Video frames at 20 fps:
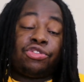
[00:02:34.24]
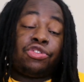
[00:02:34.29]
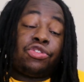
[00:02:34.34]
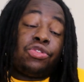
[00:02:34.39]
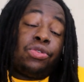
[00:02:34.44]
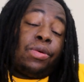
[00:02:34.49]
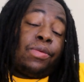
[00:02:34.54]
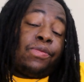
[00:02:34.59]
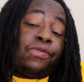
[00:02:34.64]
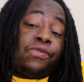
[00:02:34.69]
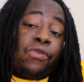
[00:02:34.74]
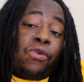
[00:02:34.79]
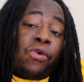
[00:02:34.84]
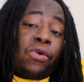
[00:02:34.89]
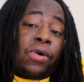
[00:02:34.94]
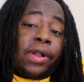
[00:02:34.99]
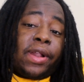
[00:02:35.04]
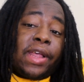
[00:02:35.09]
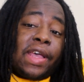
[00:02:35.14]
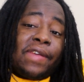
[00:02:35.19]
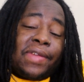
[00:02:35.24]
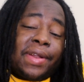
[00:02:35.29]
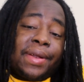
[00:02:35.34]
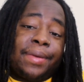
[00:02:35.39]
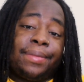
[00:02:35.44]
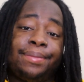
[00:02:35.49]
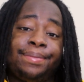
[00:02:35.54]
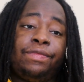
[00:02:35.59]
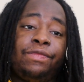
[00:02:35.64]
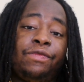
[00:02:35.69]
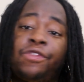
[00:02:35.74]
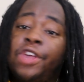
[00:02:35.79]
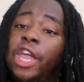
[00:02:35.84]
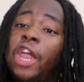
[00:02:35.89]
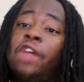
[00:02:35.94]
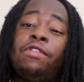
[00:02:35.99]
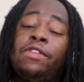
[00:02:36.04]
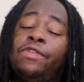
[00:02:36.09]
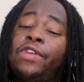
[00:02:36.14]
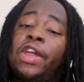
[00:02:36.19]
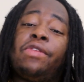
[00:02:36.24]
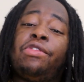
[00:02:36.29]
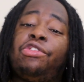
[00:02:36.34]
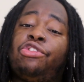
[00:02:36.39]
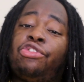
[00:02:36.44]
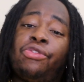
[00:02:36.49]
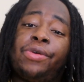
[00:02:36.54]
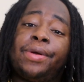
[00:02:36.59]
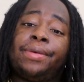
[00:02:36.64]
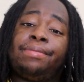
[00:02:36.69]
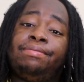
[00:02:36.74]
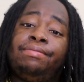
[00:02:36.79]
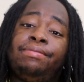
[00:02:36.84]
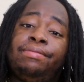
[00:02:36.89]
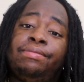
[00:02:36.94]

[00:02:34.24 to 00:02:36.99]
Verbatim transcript: So I'm 4'11. Very, very short.